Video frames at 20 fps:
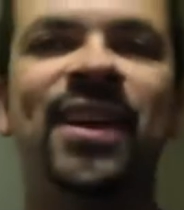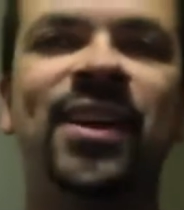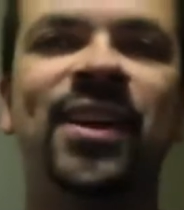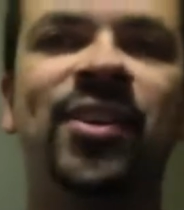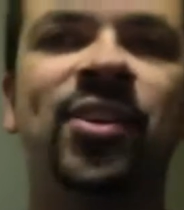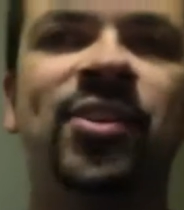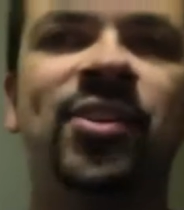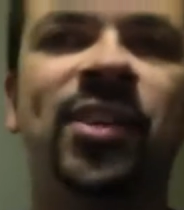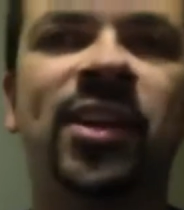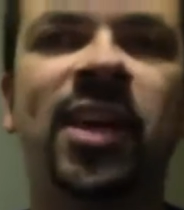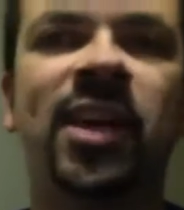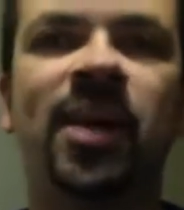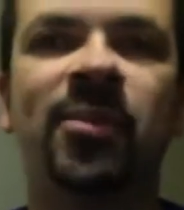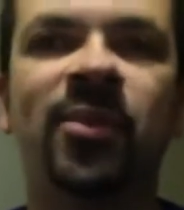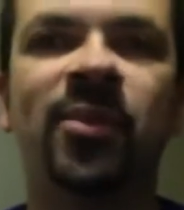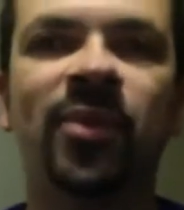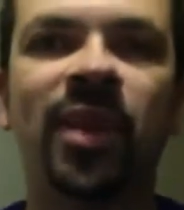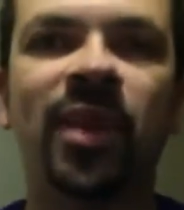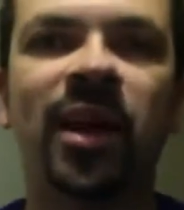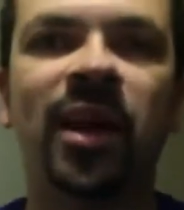just a
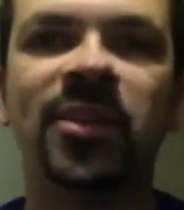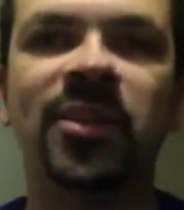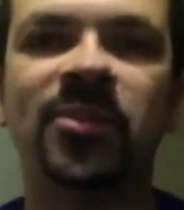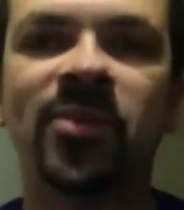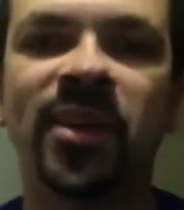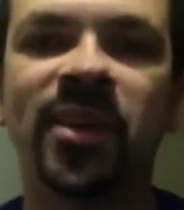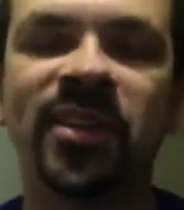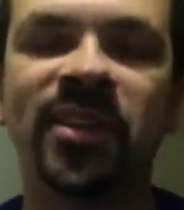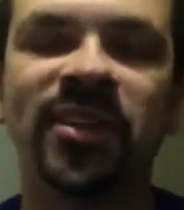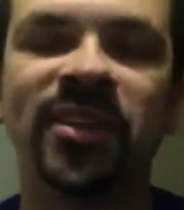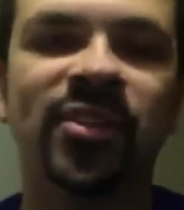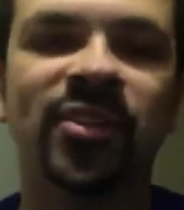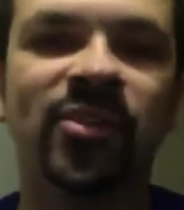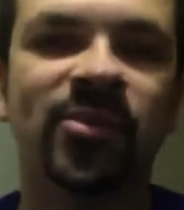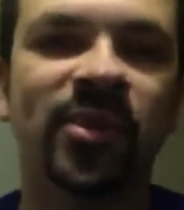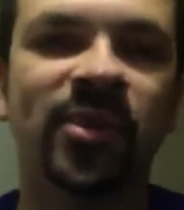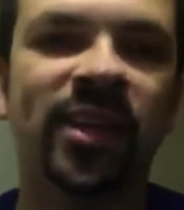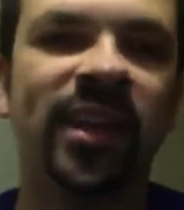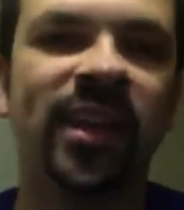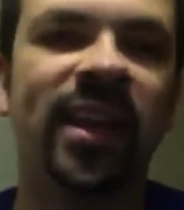couple last ones I just
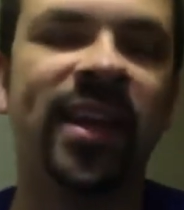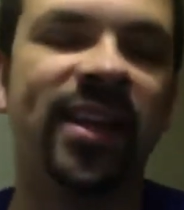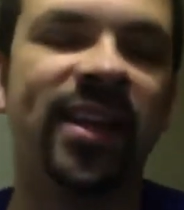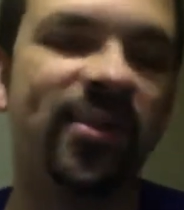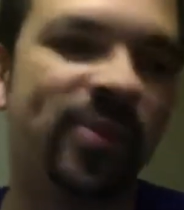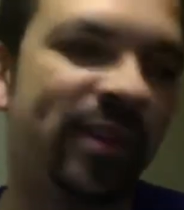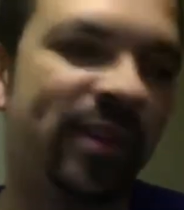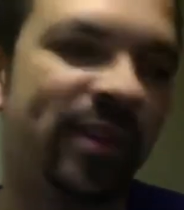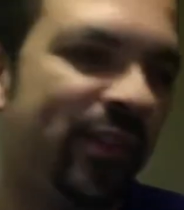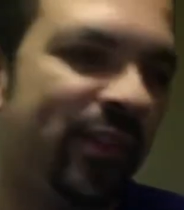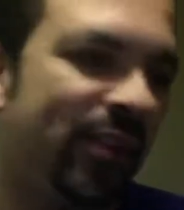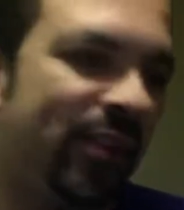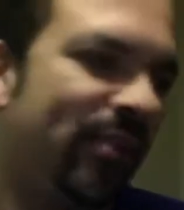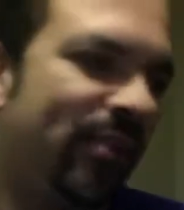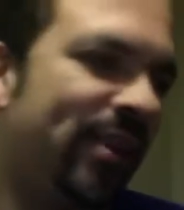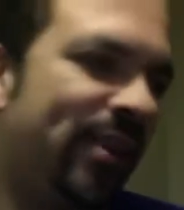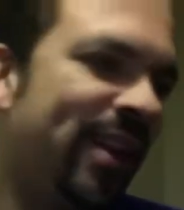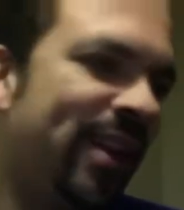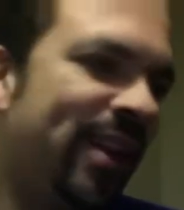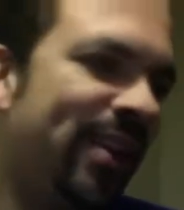want to get in with you
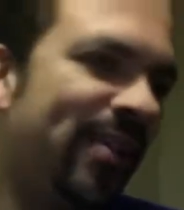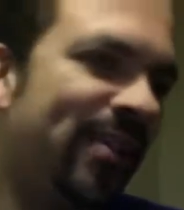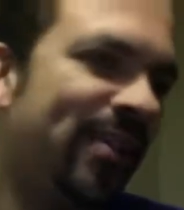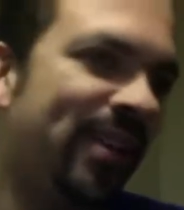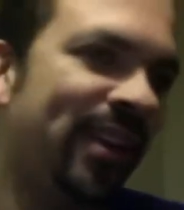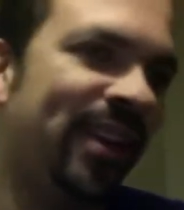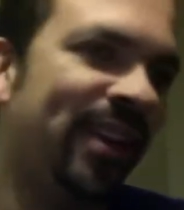now.